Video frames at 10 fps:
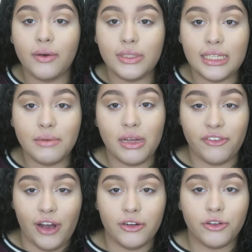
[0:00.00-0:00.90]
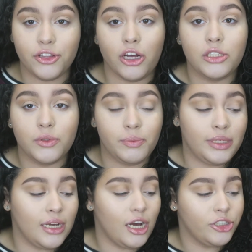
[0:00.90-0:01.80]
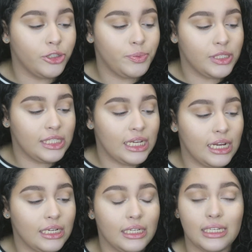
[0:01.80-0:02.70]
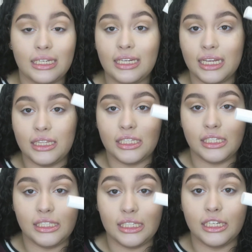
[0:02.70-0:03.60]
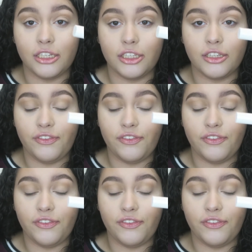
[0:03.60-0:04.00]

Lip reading: I would say my final thoughts would be 100% get the concealer.